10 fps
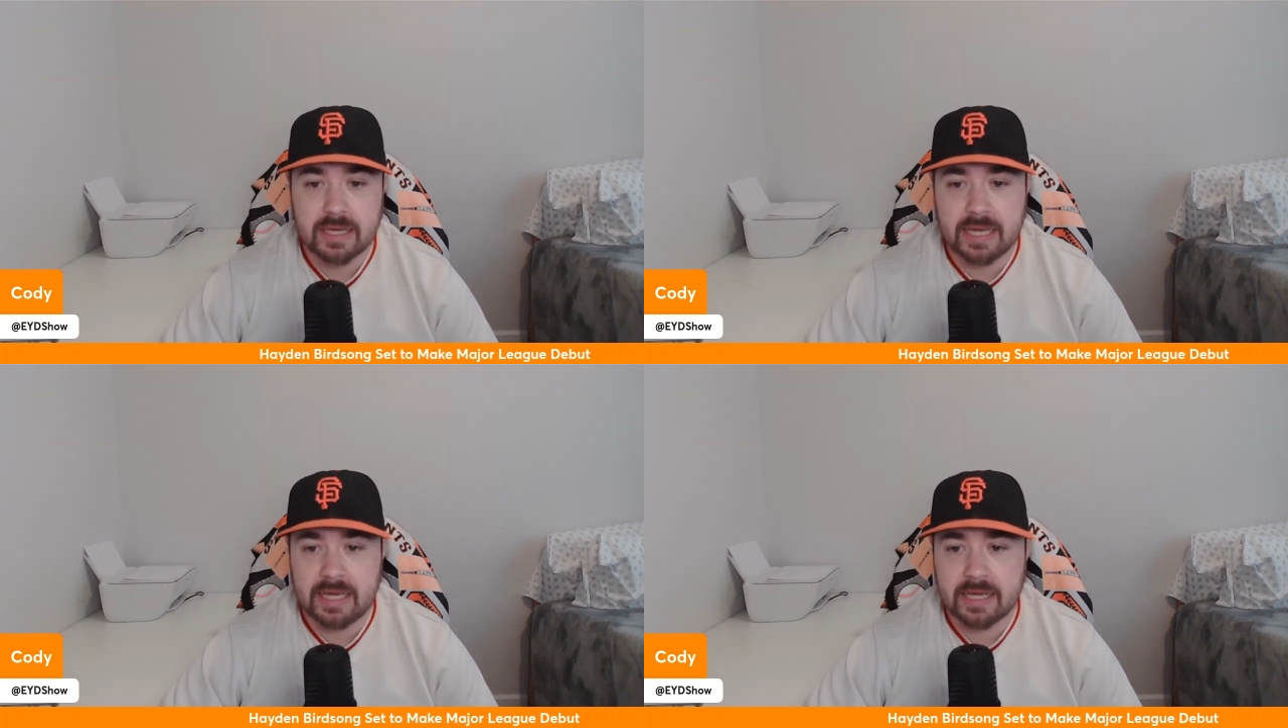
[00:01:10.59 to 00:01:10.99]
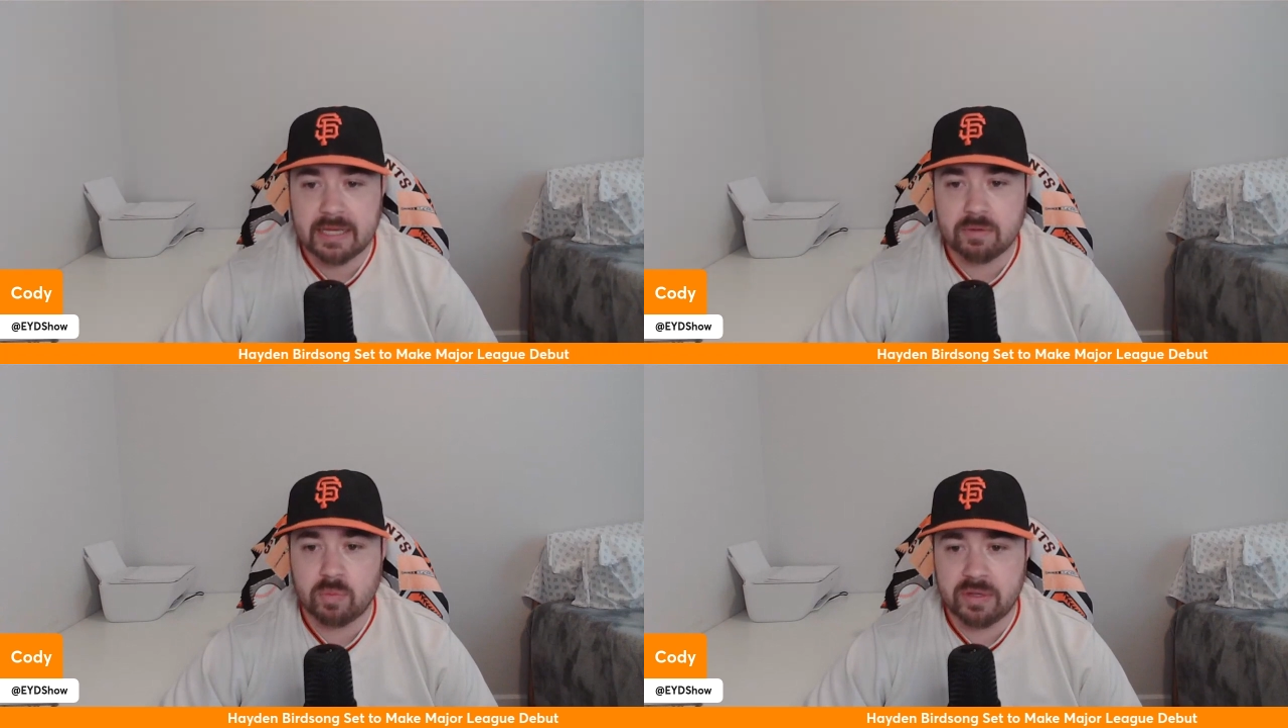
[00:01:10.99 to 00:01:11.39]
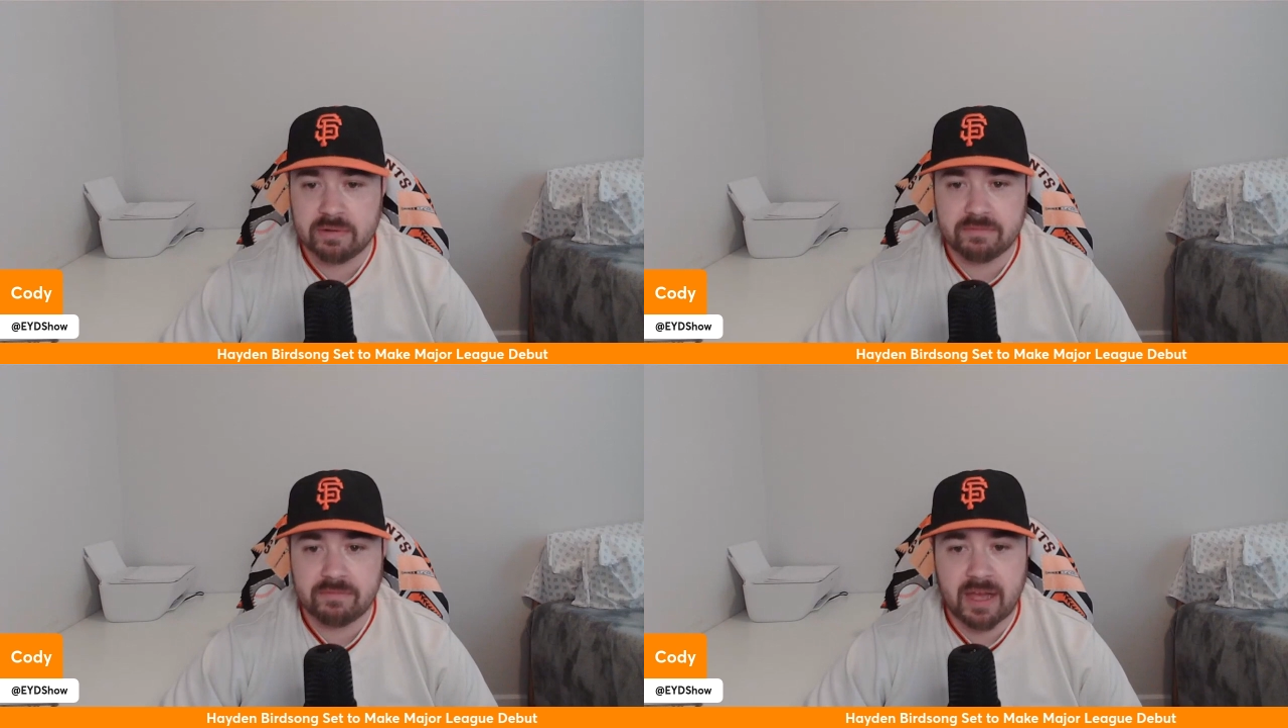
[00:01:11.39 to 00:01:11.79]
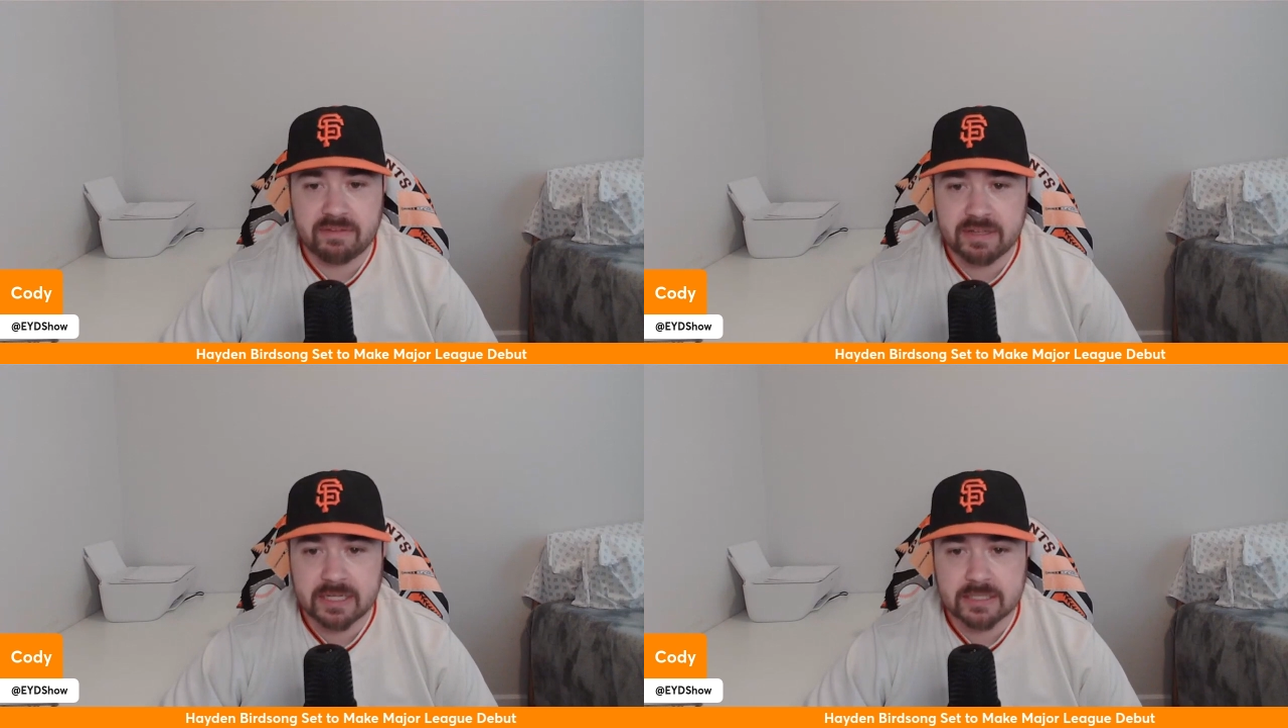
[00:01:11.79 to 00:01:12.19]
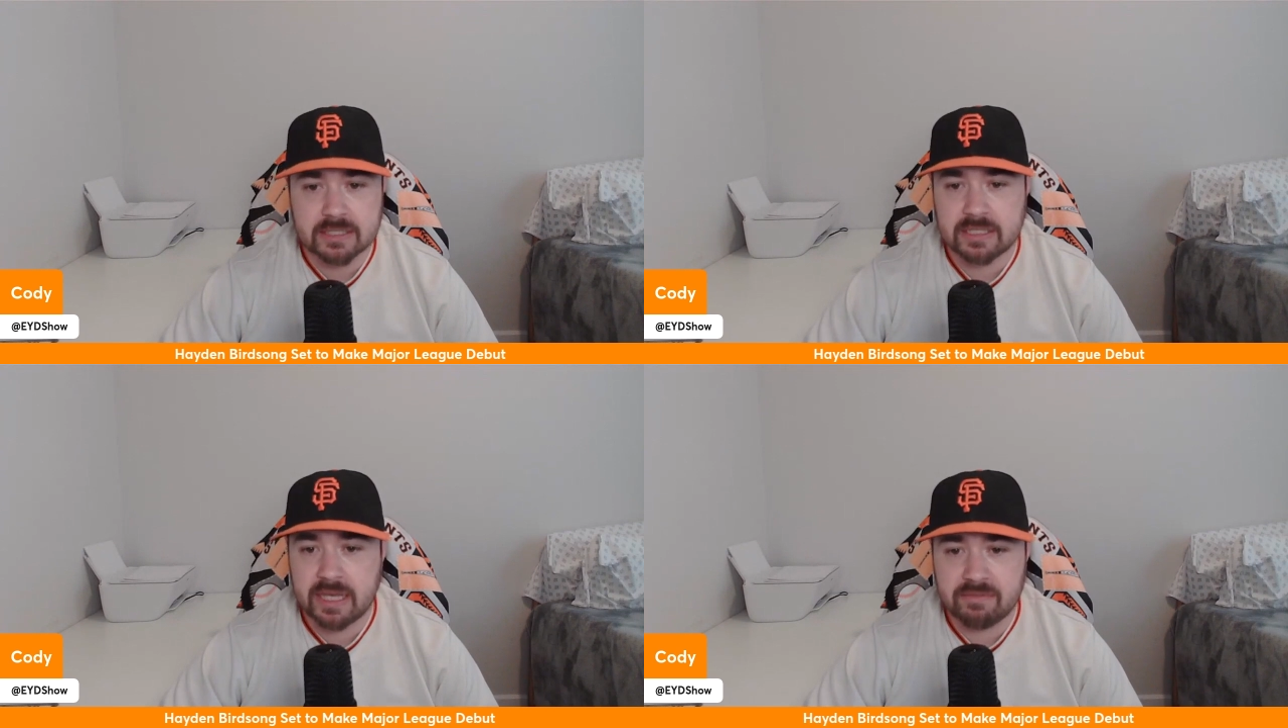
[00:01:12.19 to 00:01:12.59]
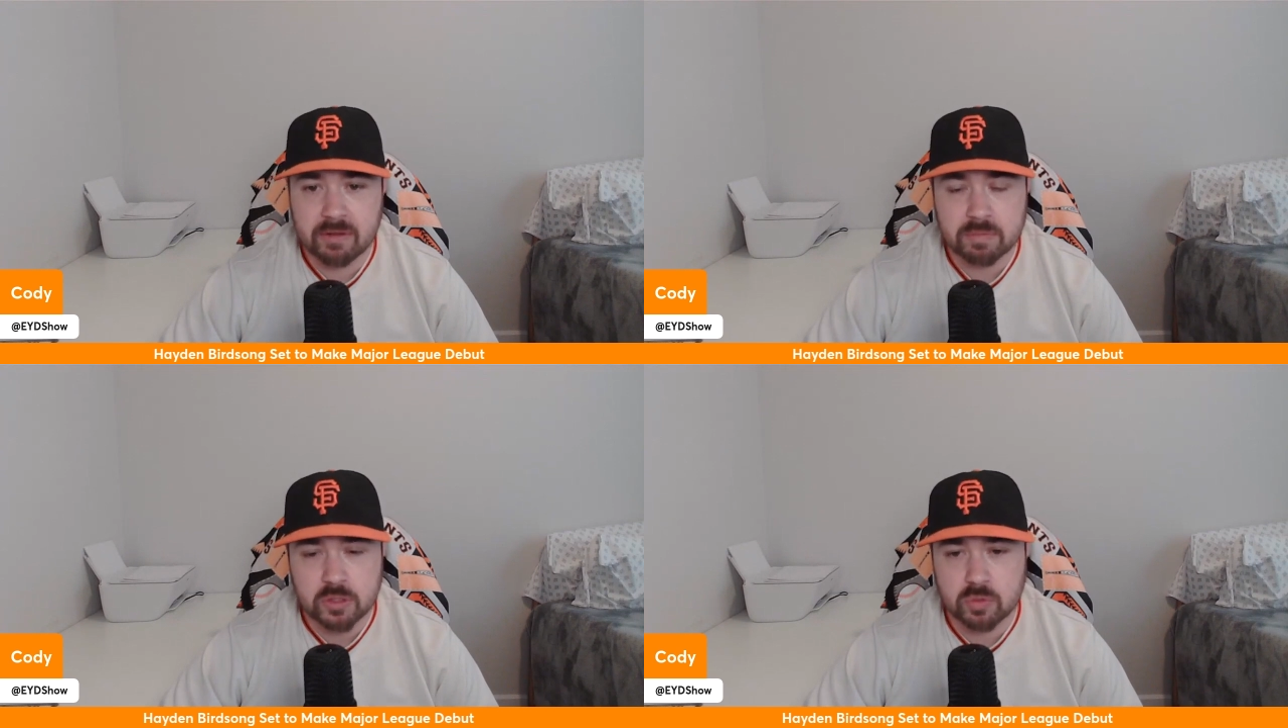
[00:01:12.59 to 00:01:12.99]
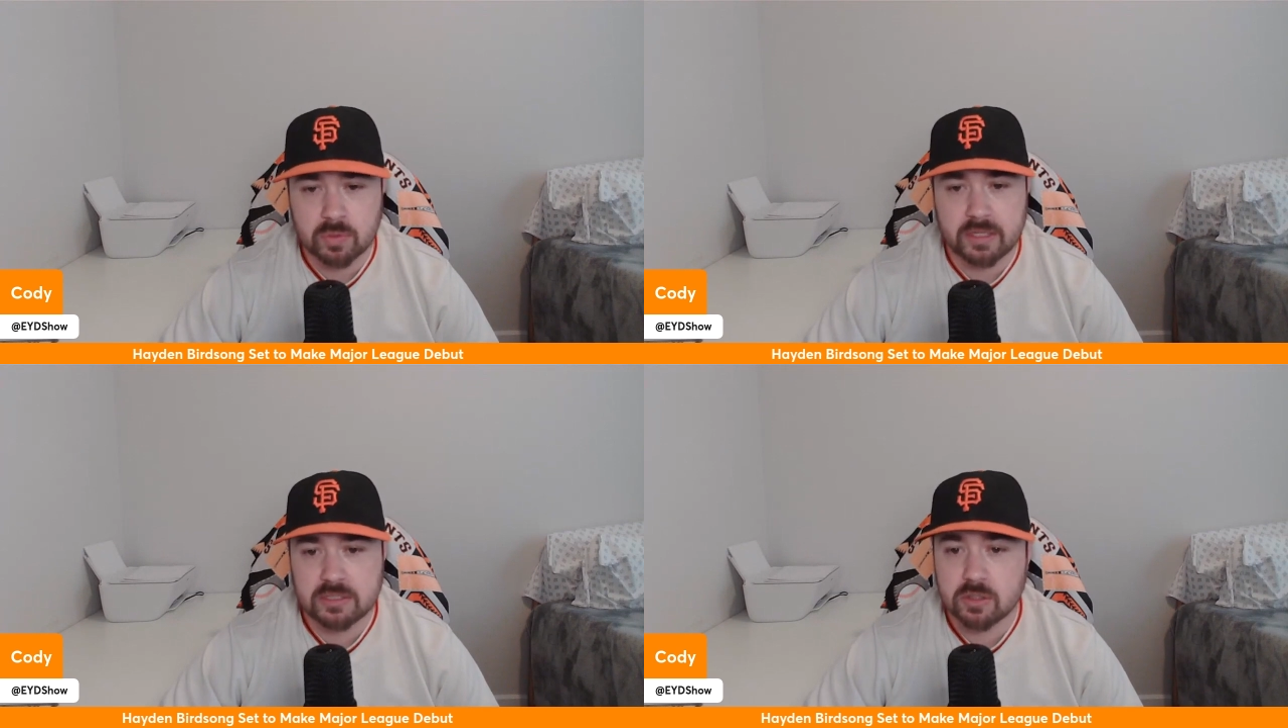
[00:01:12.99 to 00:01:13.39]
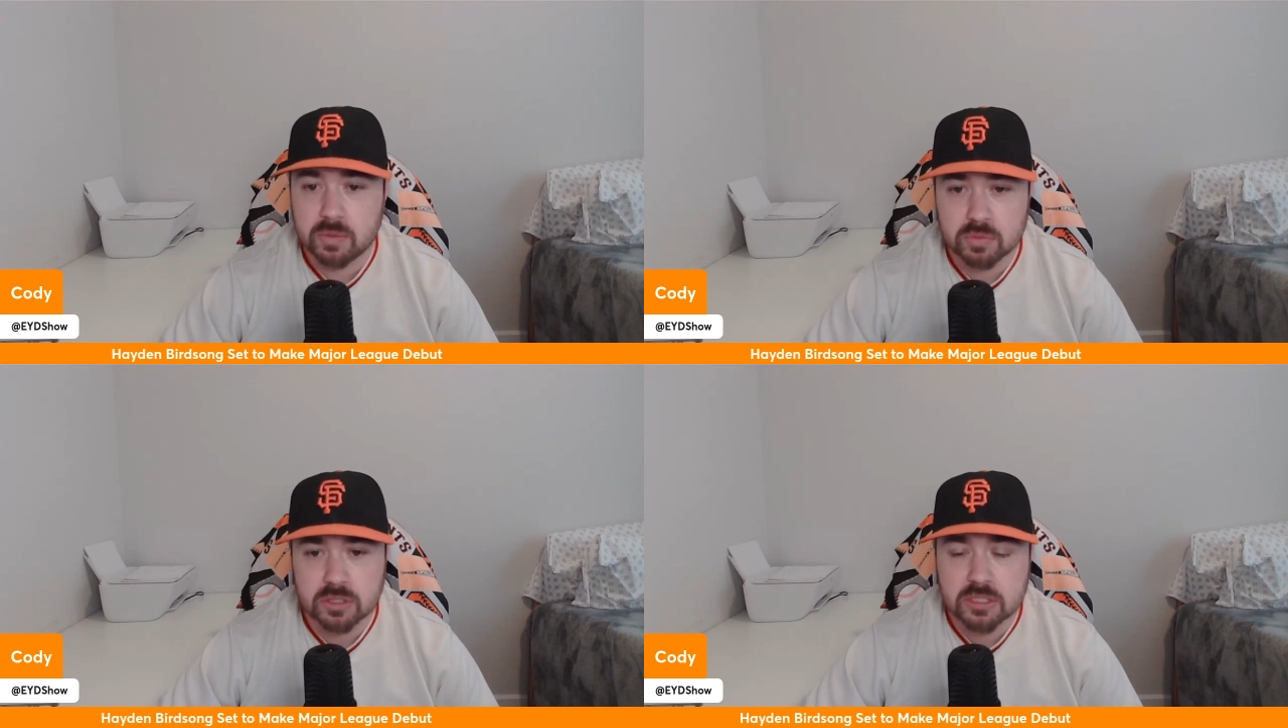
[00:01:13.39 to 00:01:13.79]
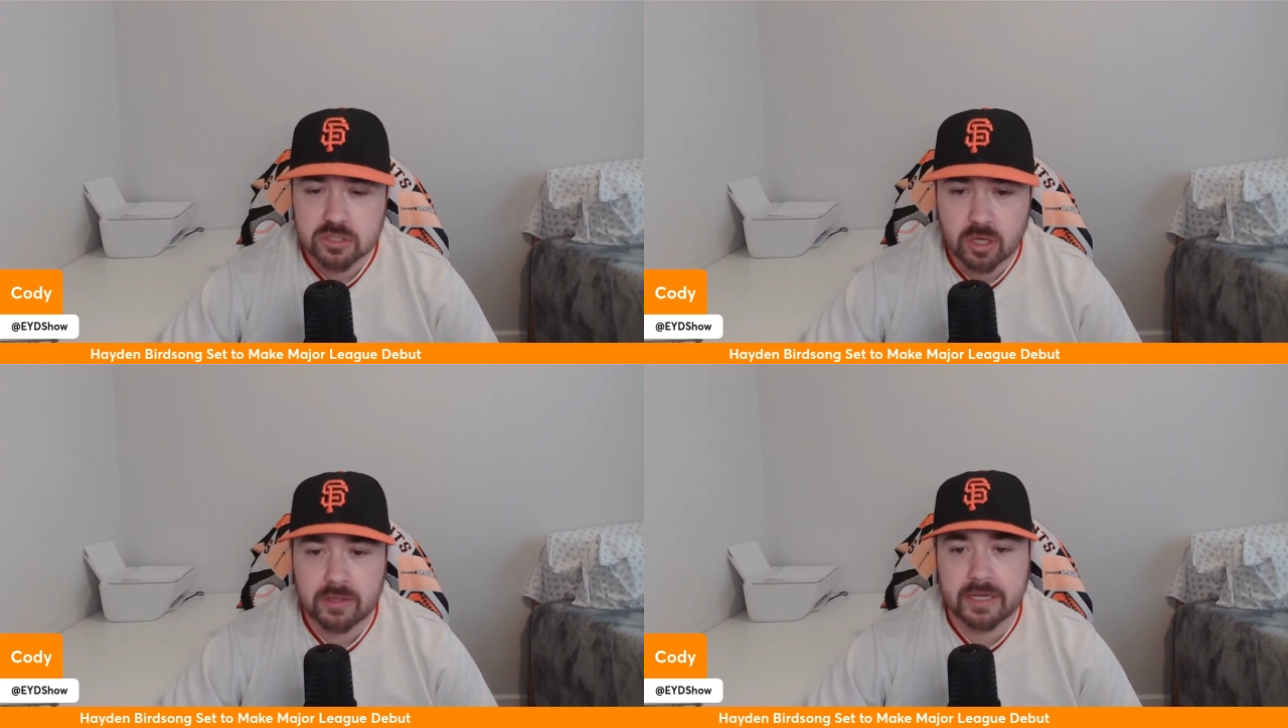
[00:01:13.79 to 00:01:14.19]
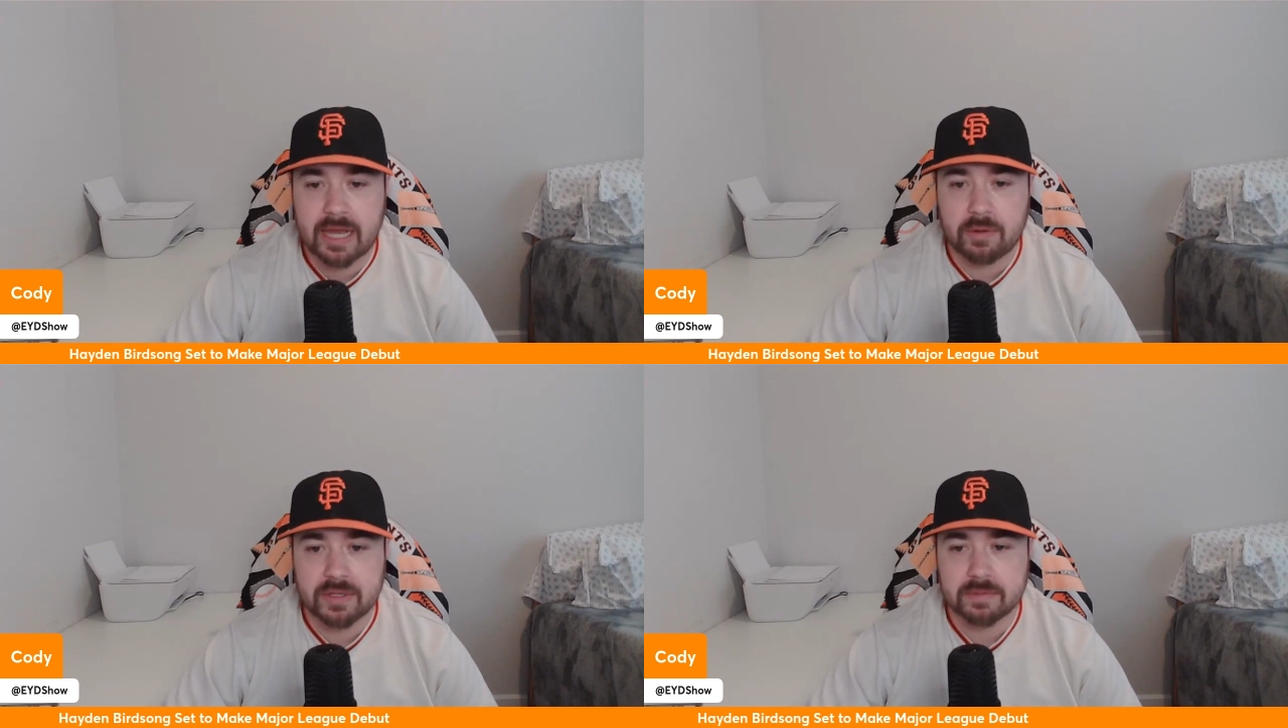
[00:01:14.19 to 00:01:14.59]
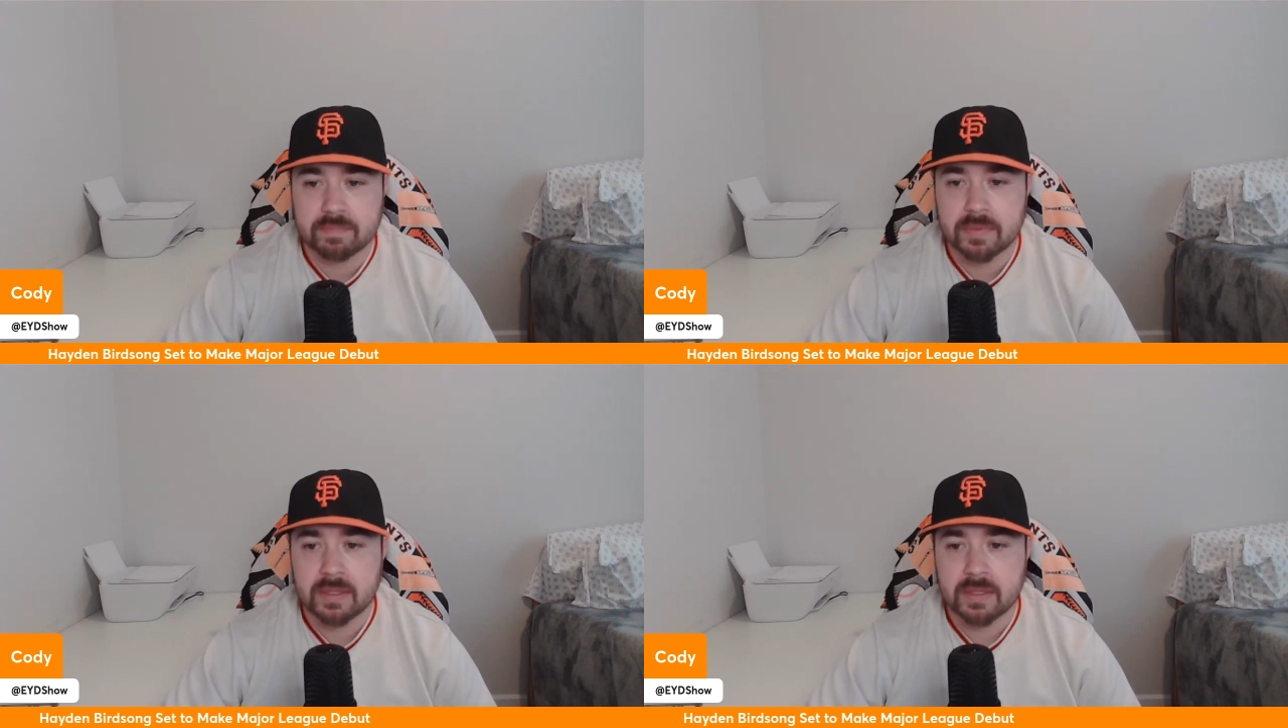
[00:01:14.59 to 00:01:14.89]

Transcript: and went 5 innings and gave up 2 runs. So it was a solid outing.